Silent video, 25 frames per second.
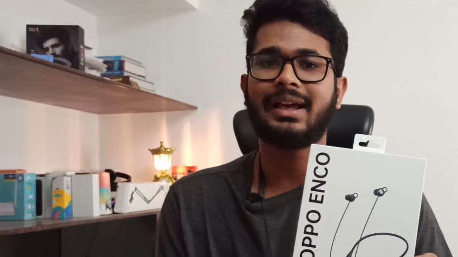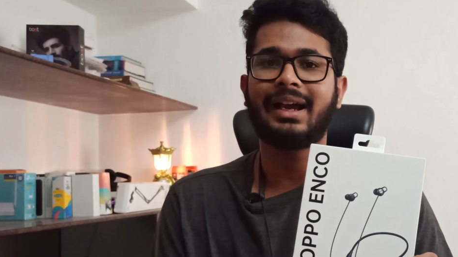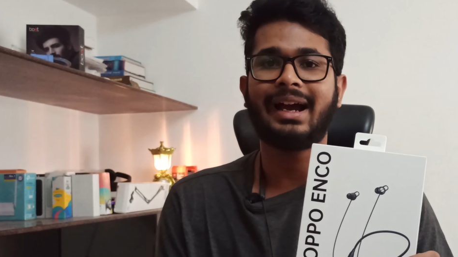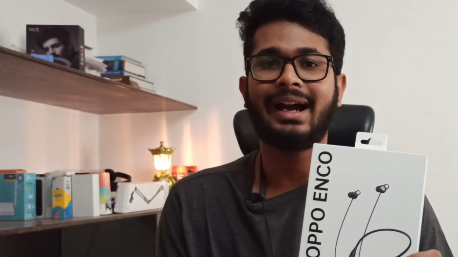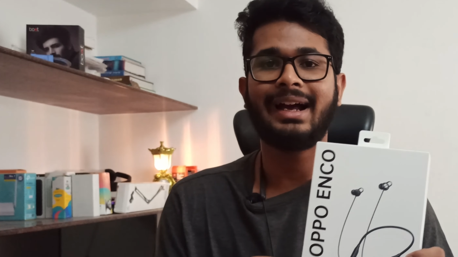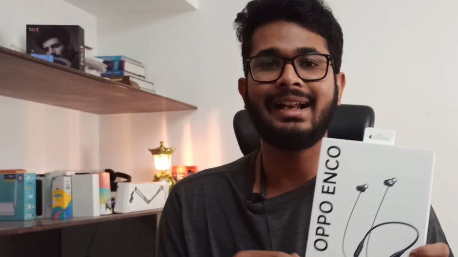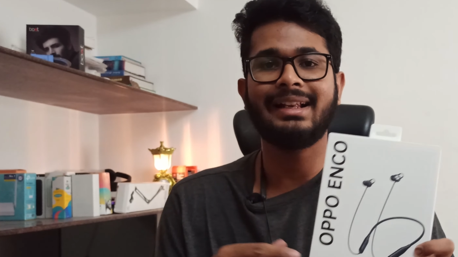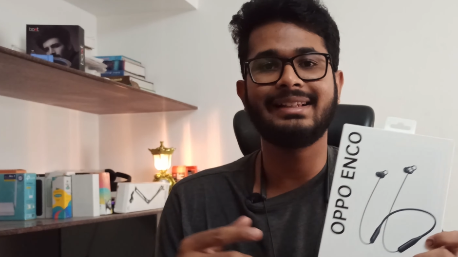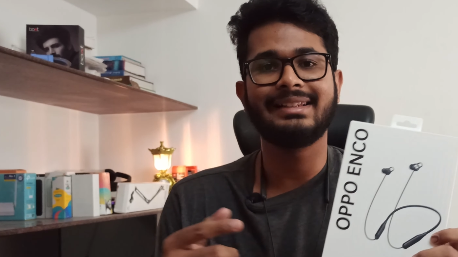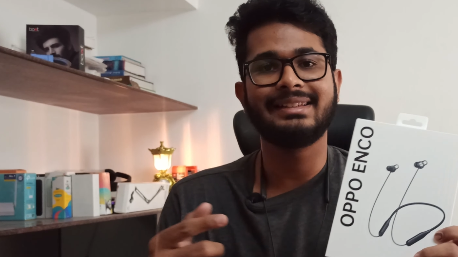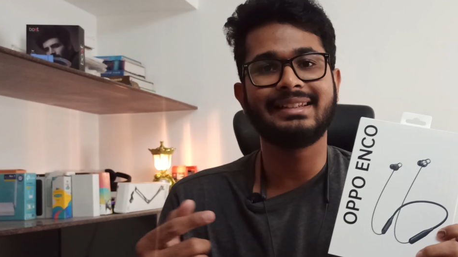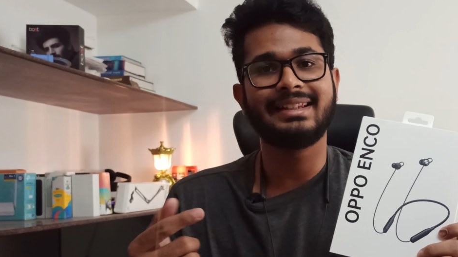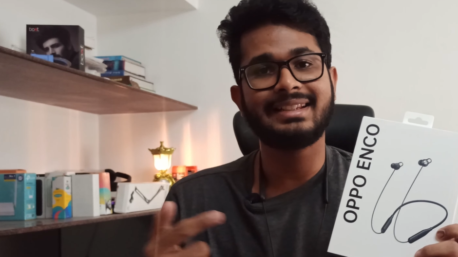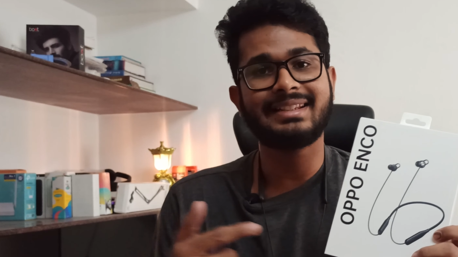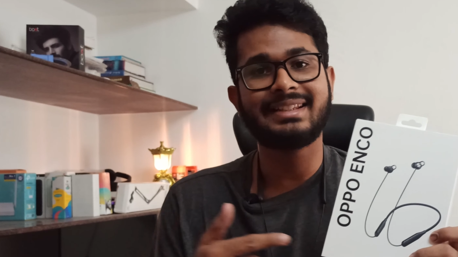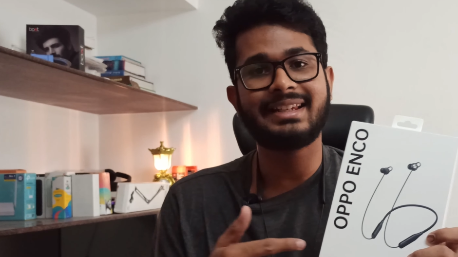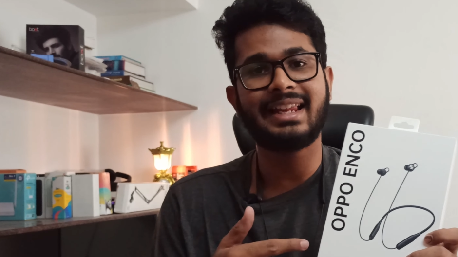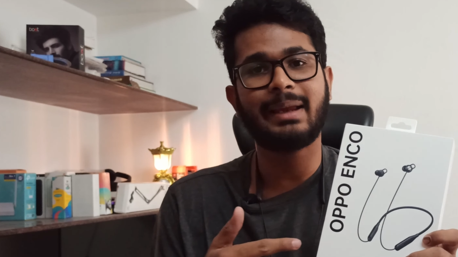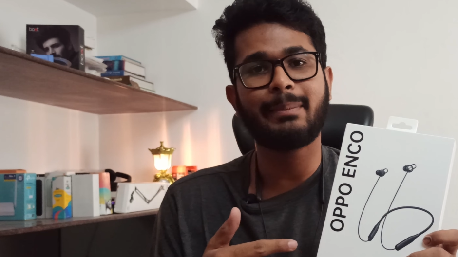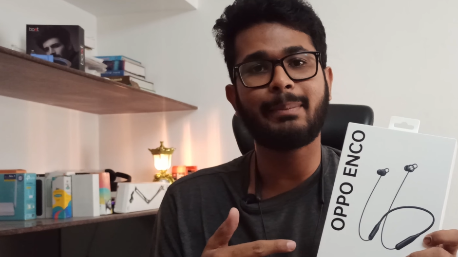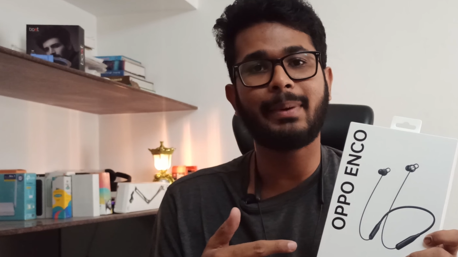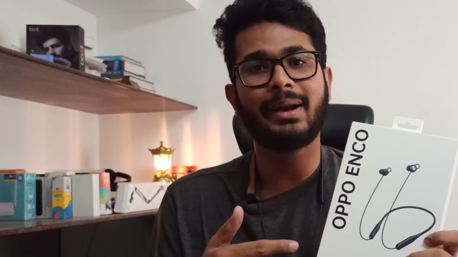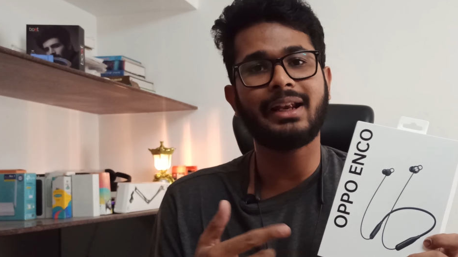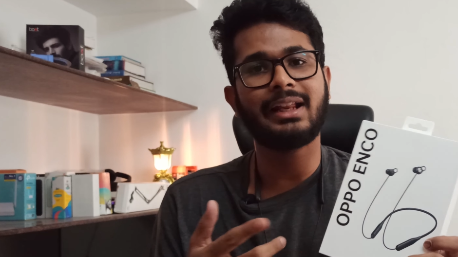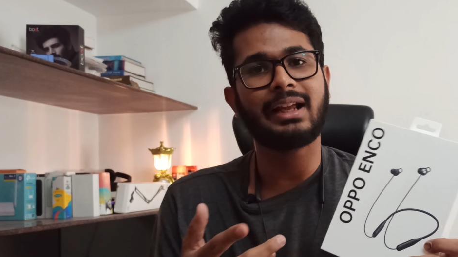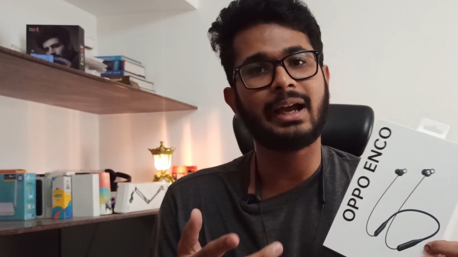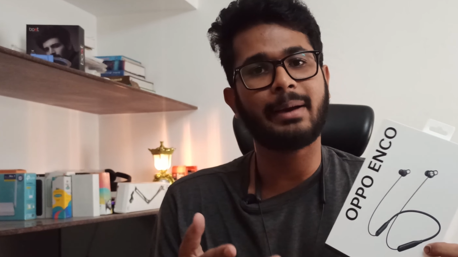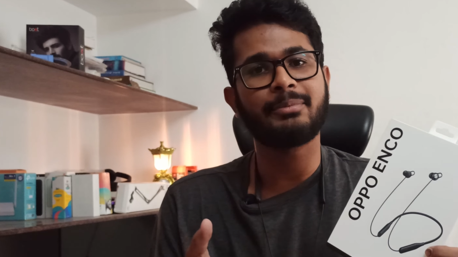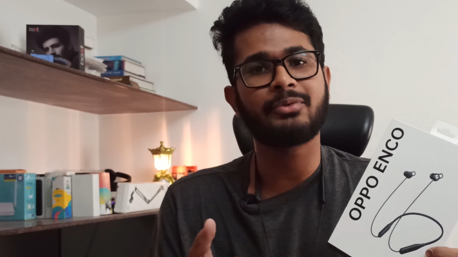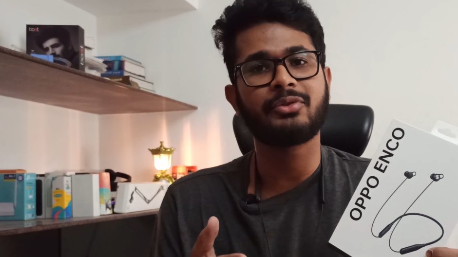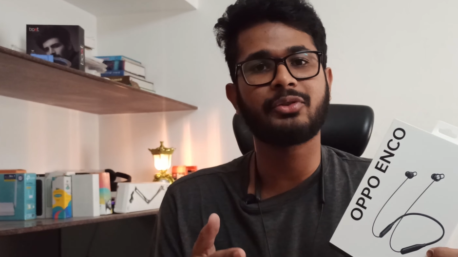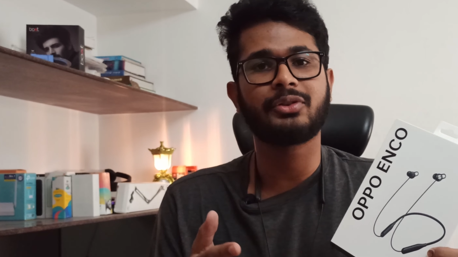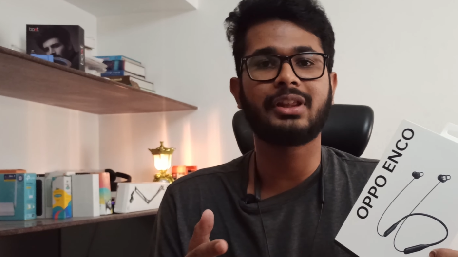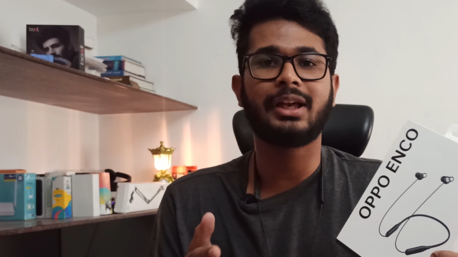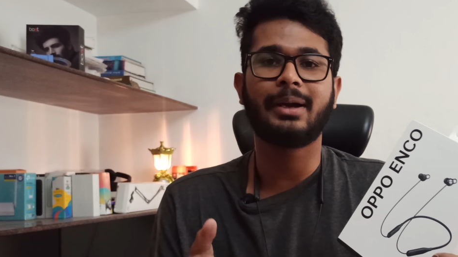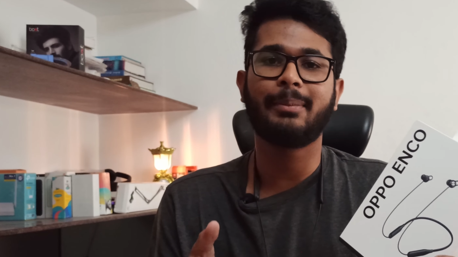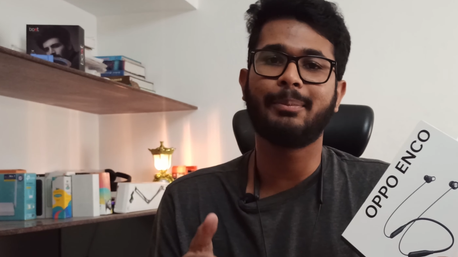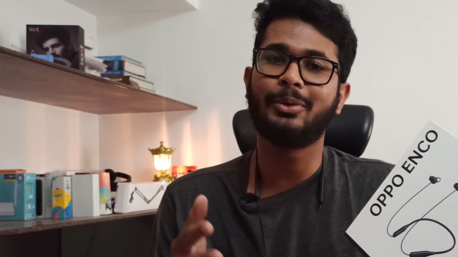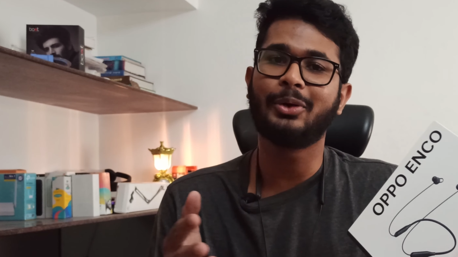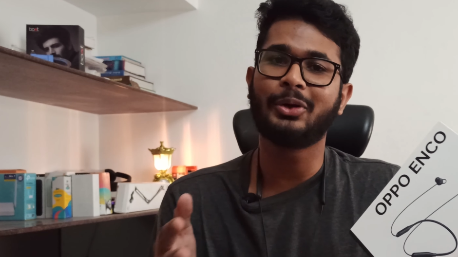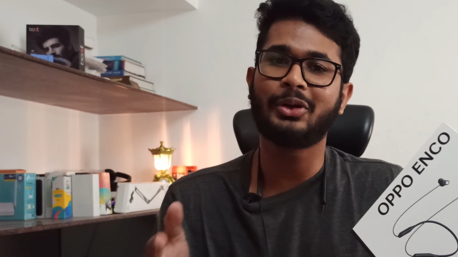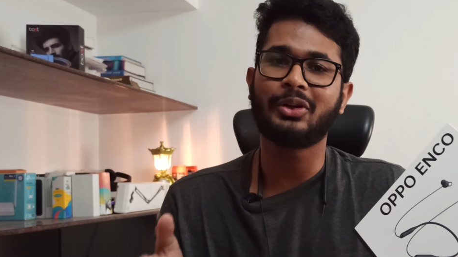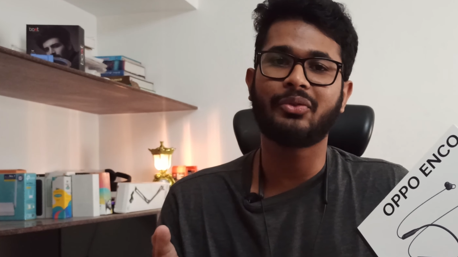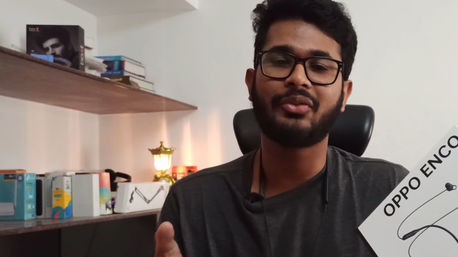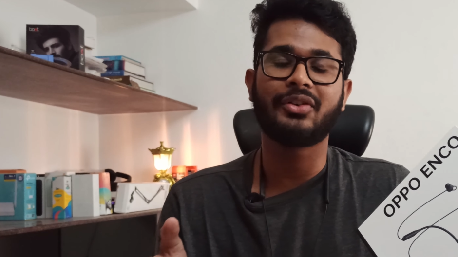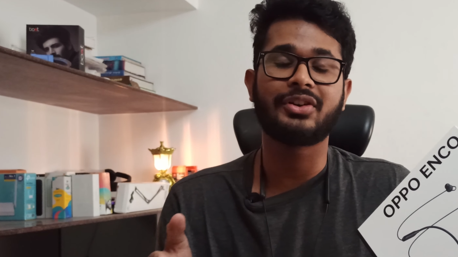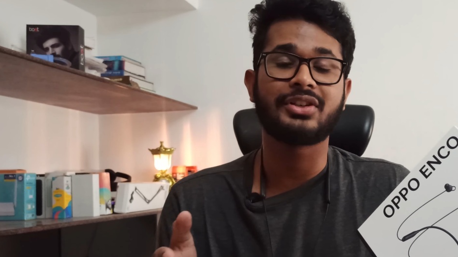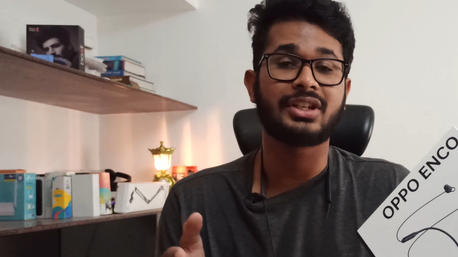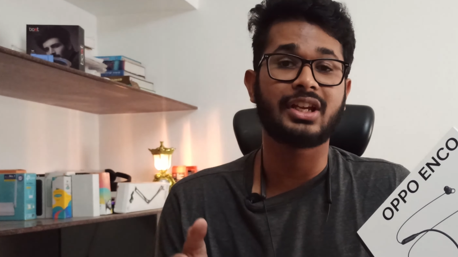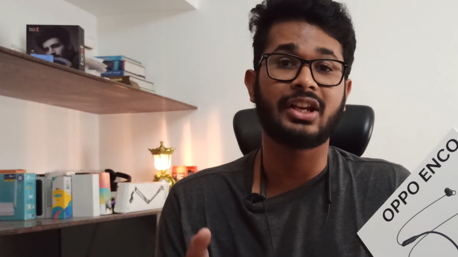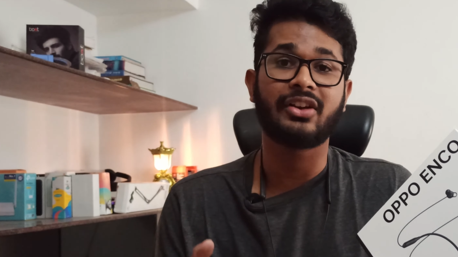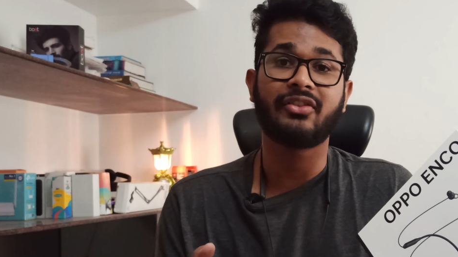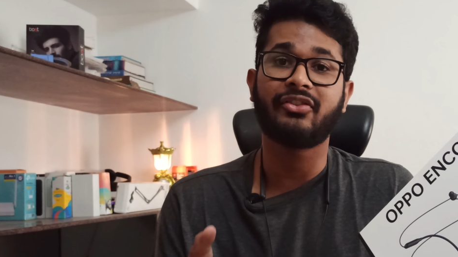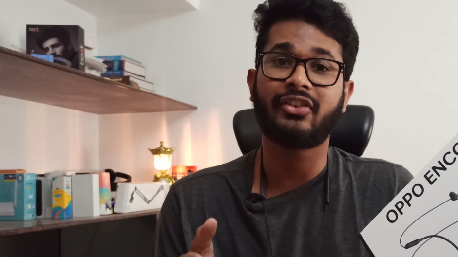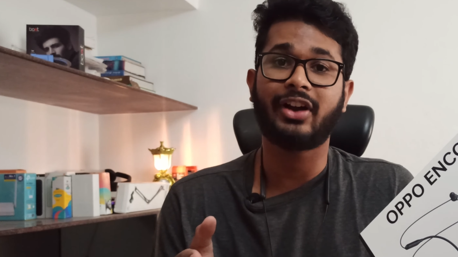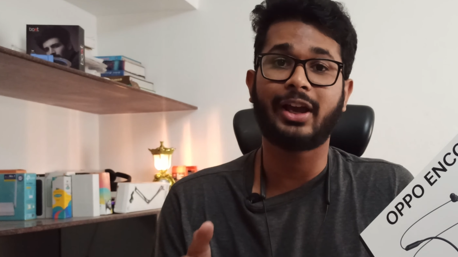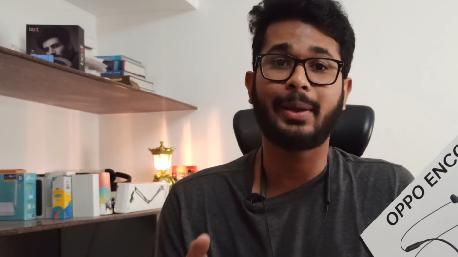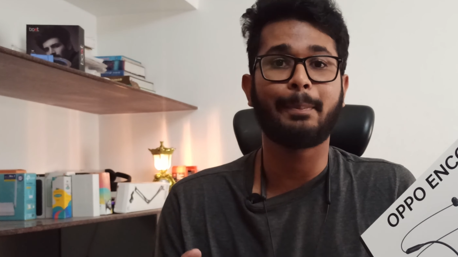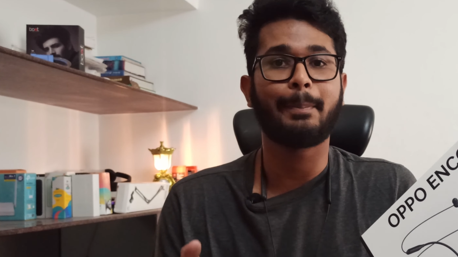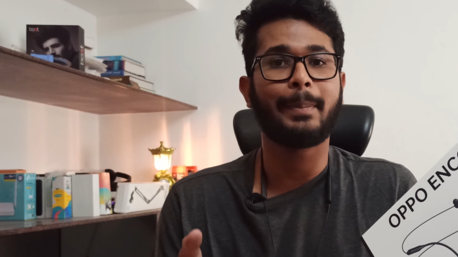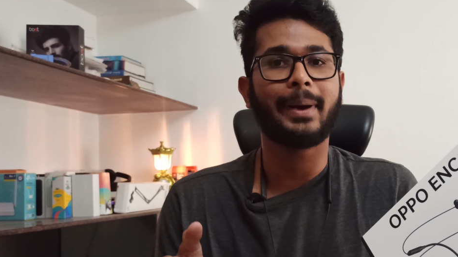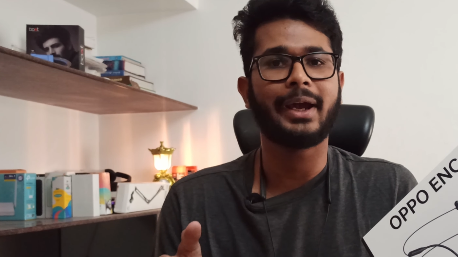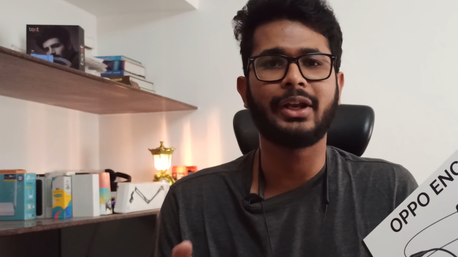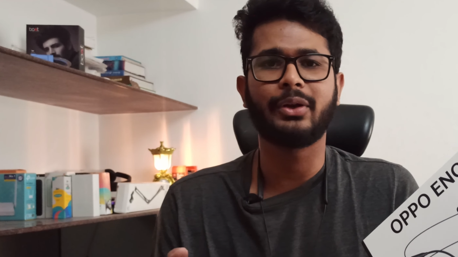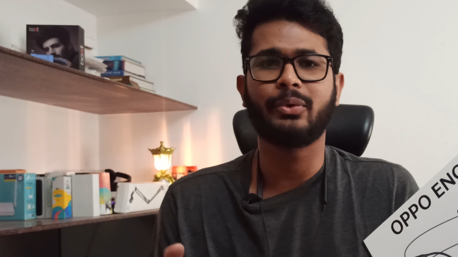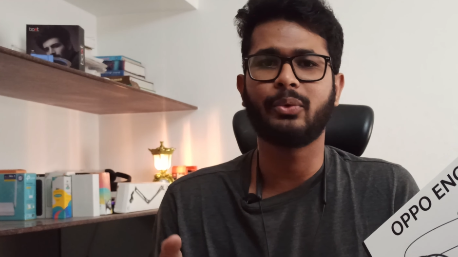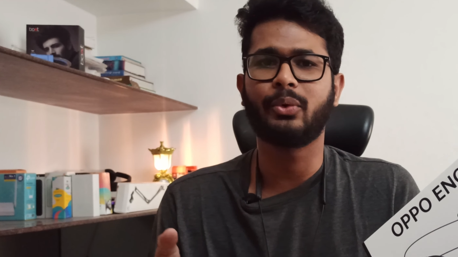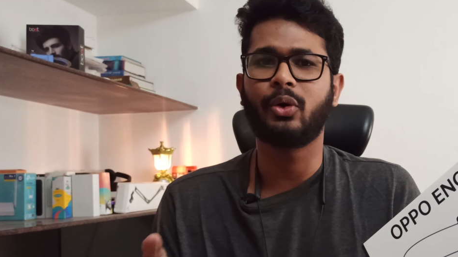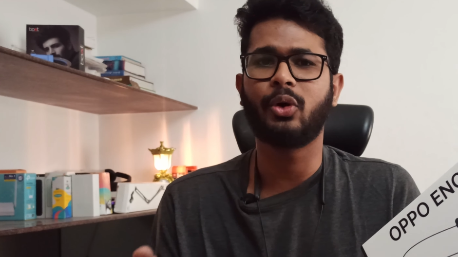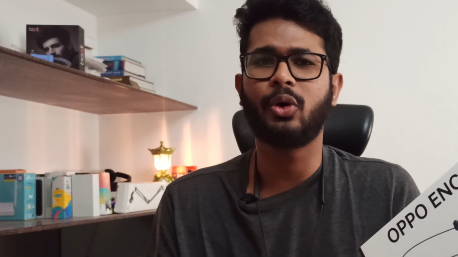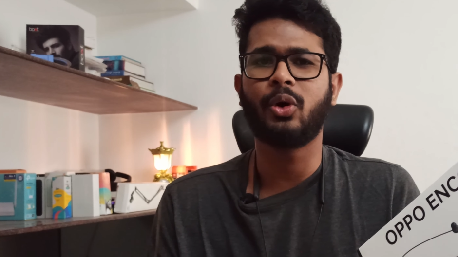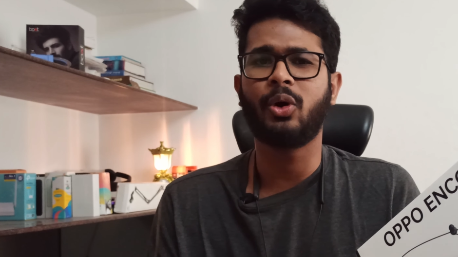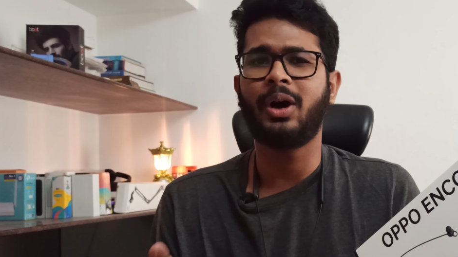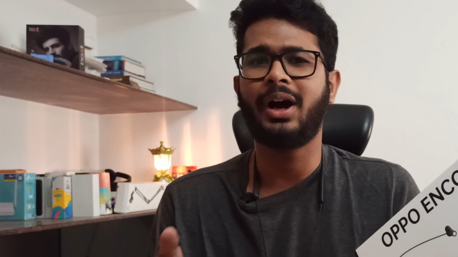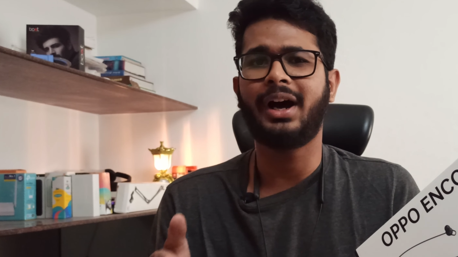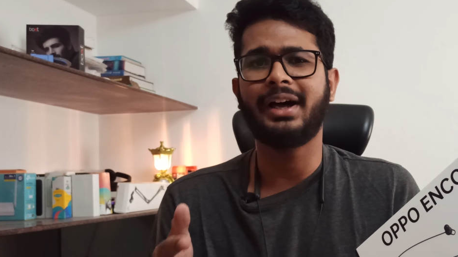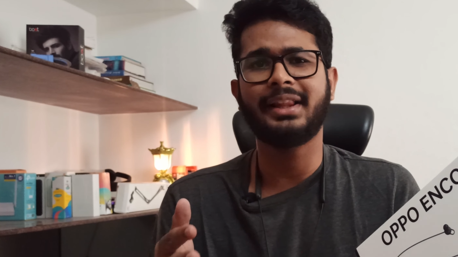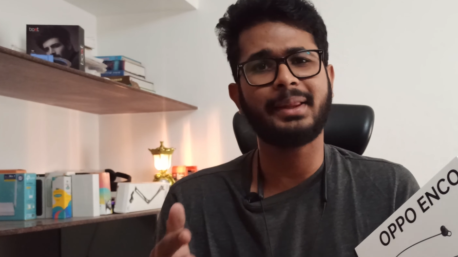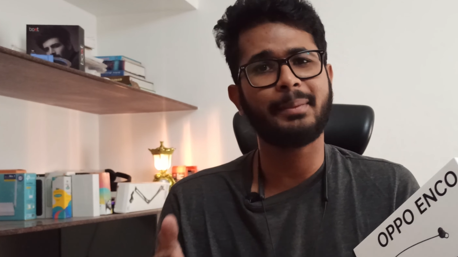And this neckband comes with the Bluetooth version 5.0,